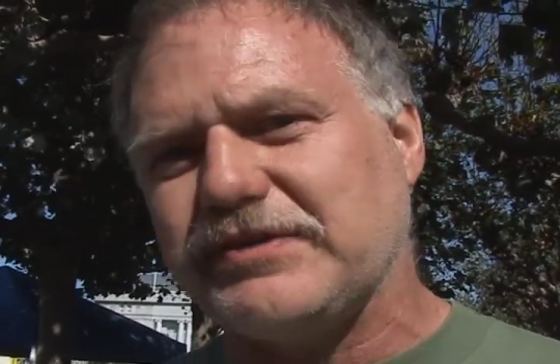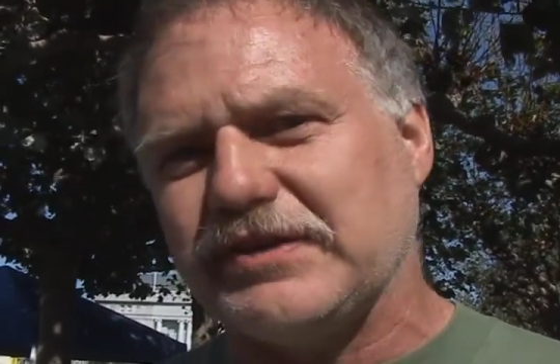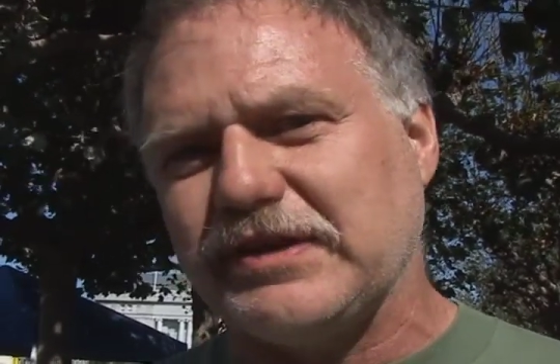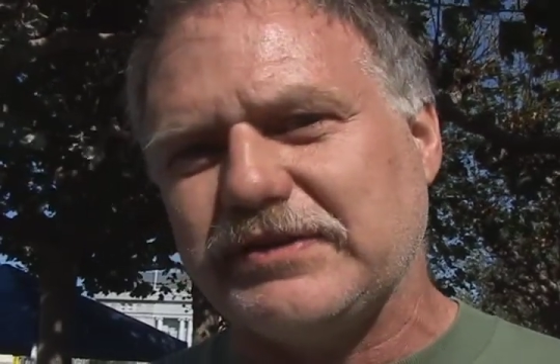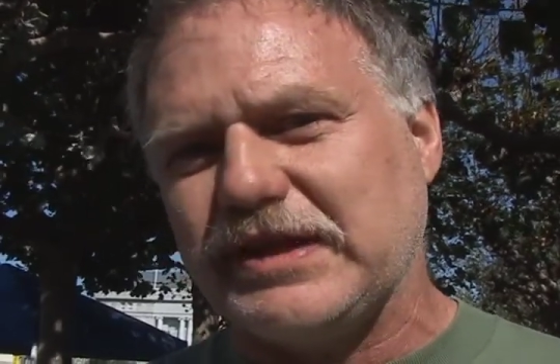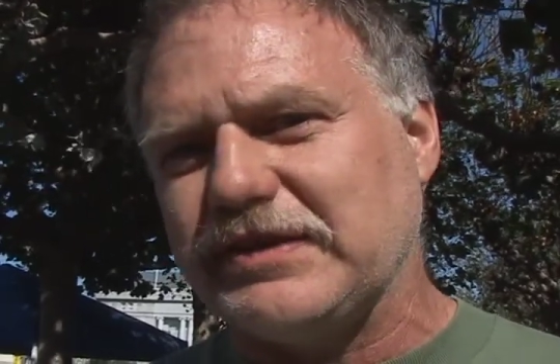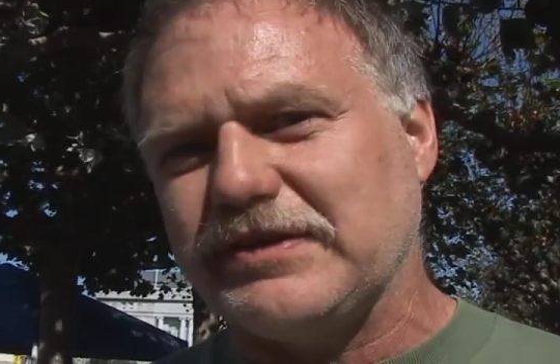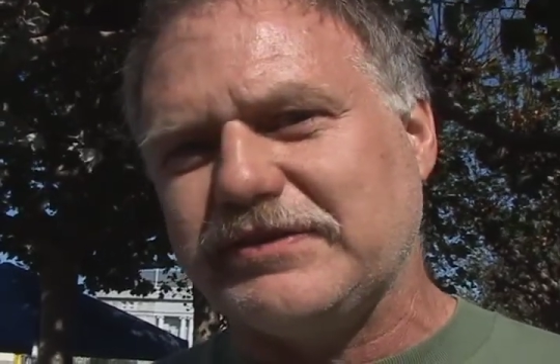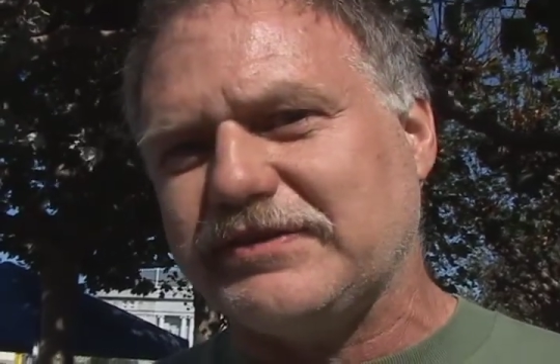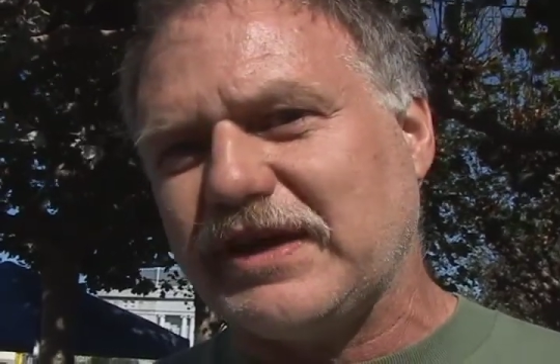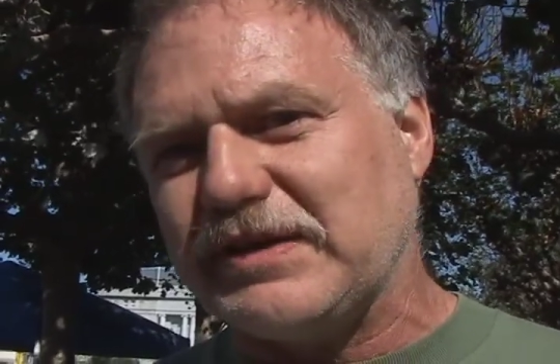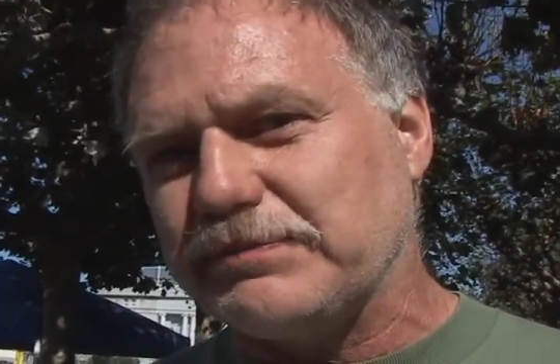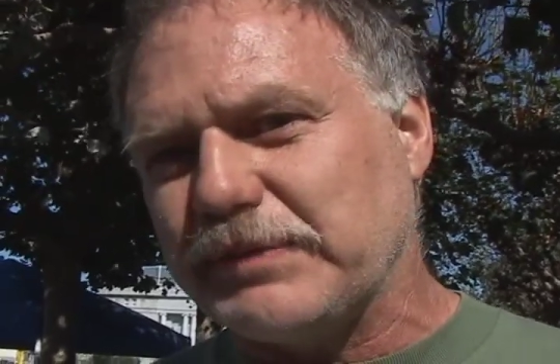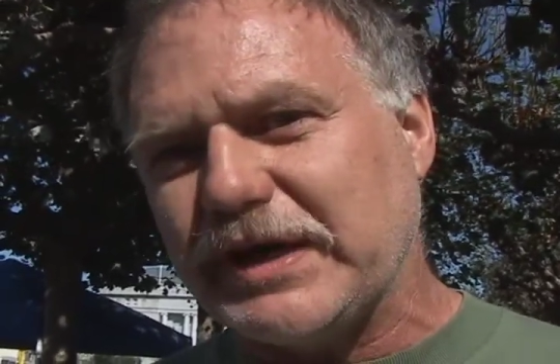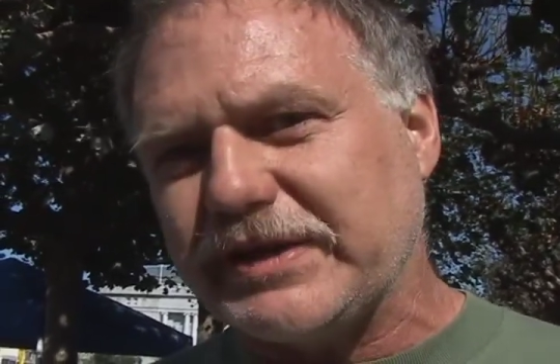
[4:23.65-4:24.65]
in the
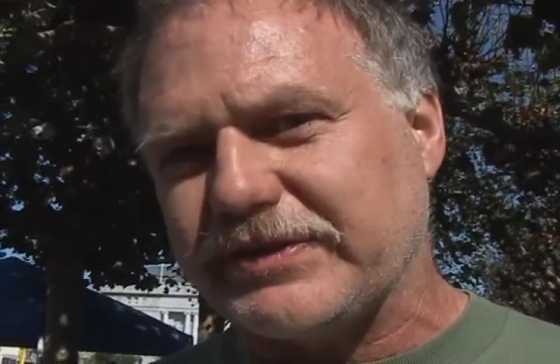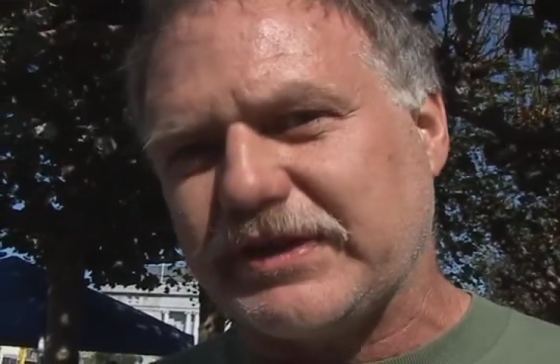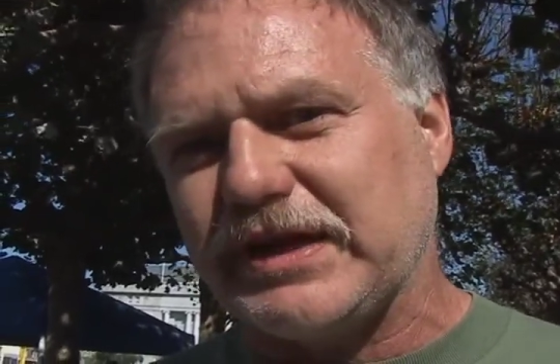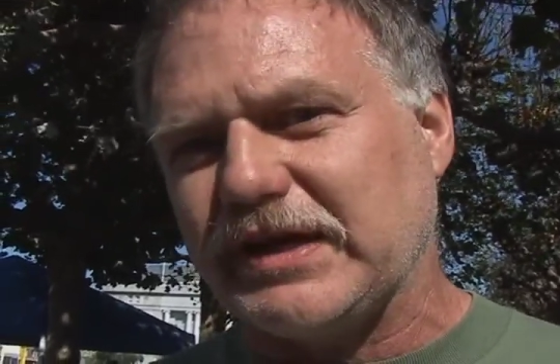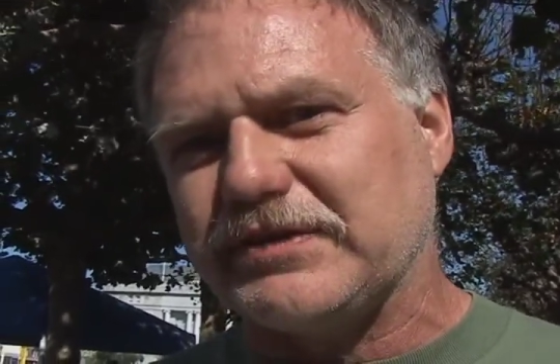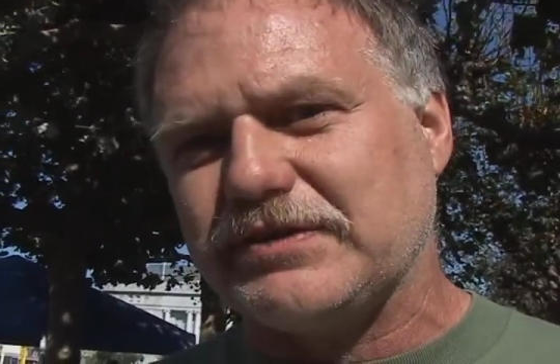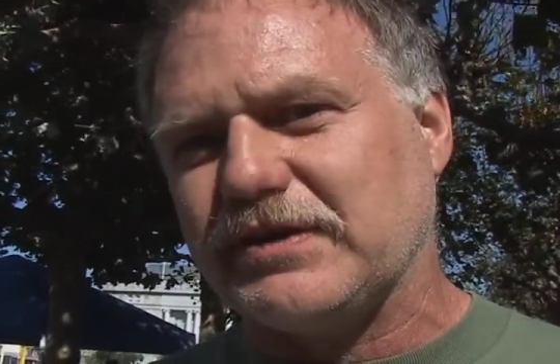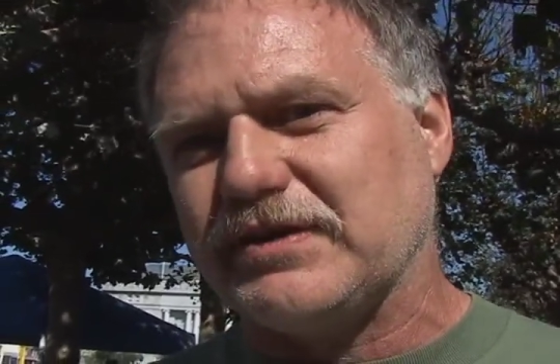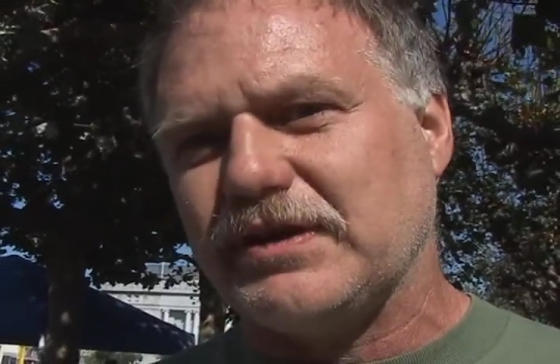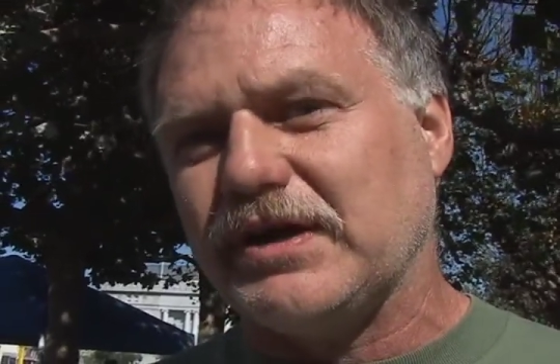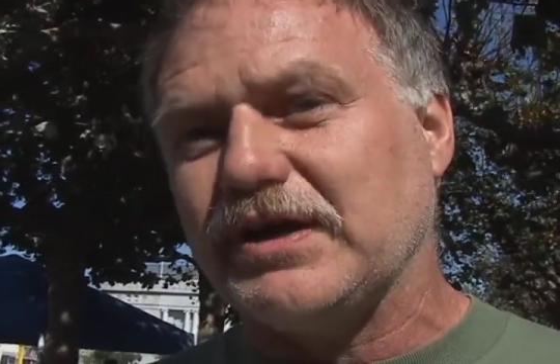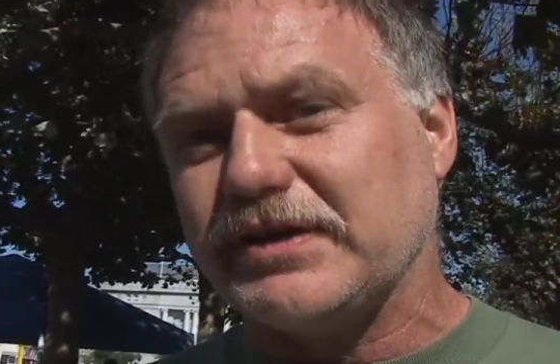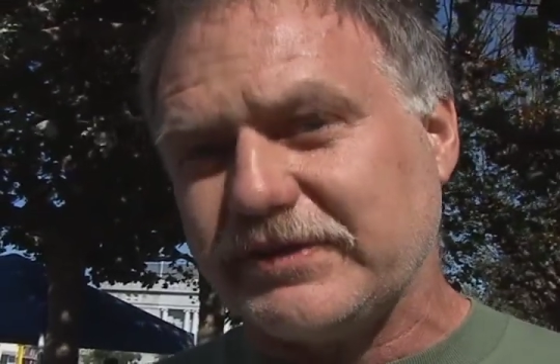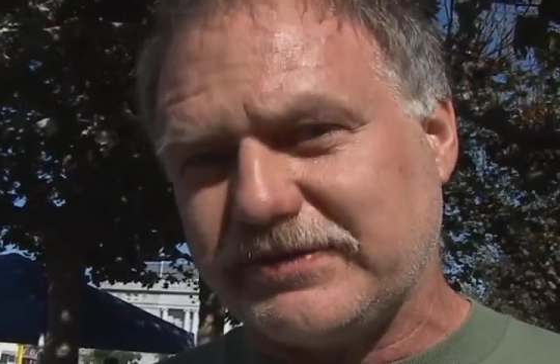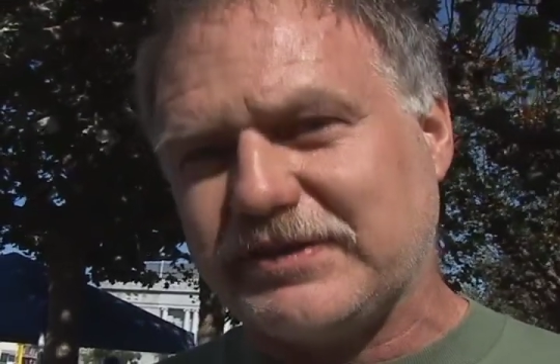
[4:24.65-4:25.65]
same month, in
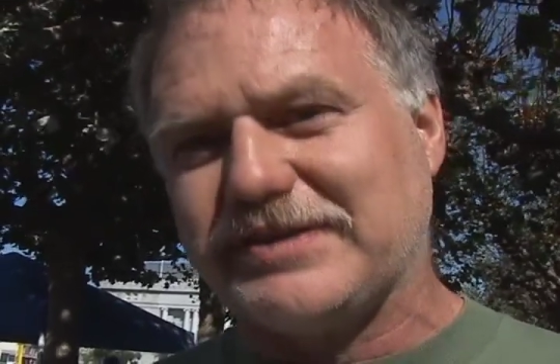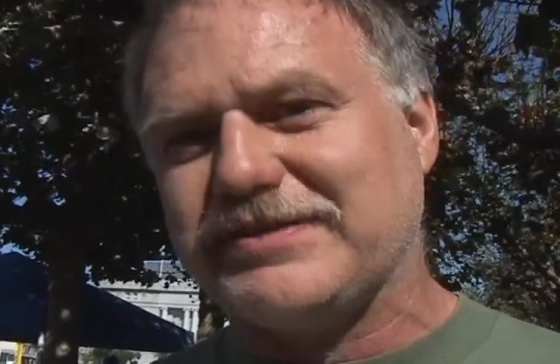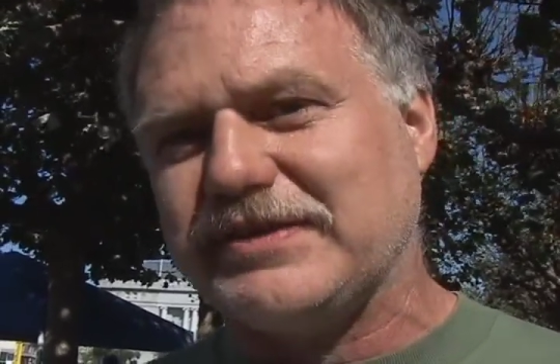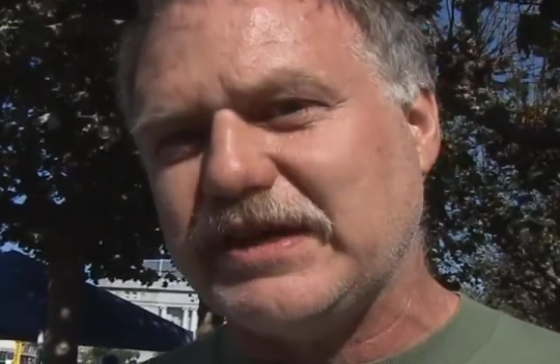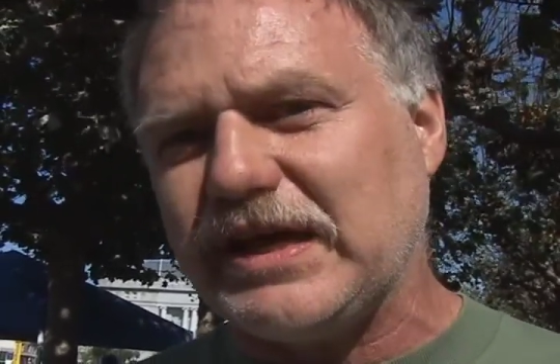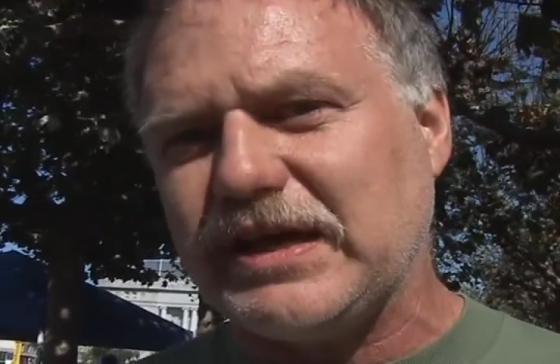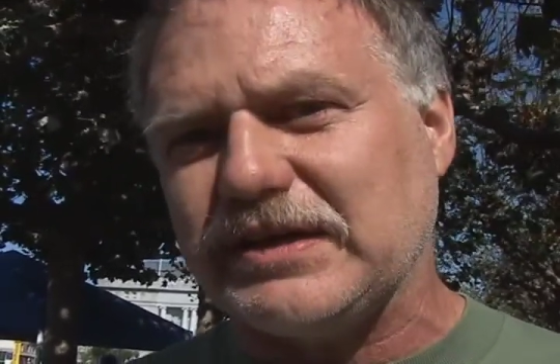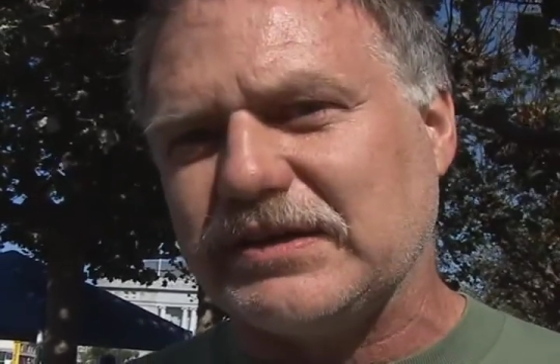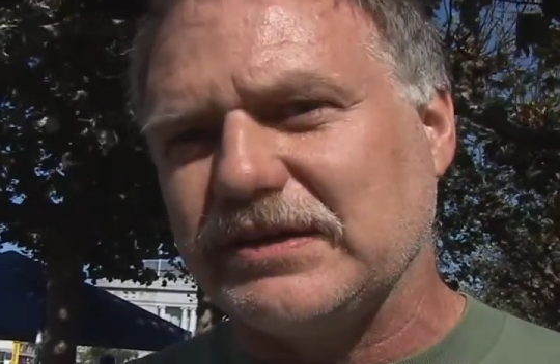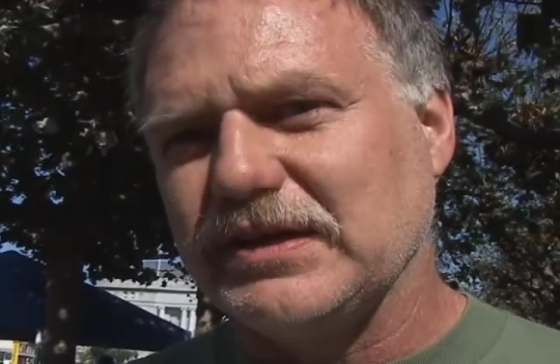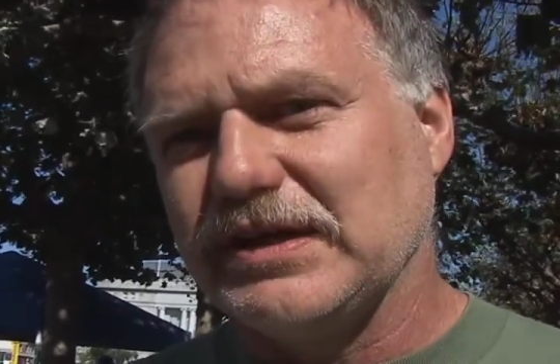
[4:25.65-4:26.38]
August '68,